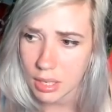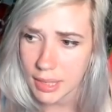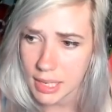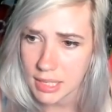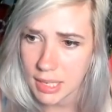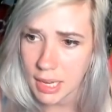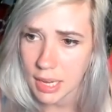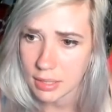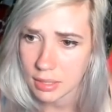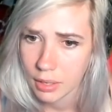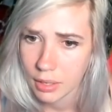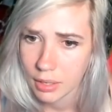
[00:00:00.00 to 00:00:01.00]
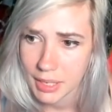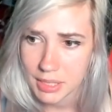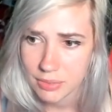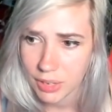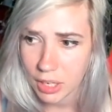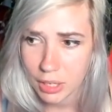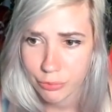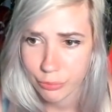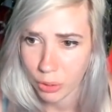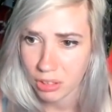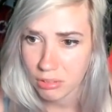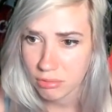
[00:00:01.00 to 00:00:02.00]
that's it. it's very
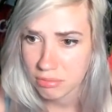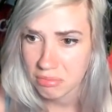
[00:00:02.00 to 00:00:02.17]
full.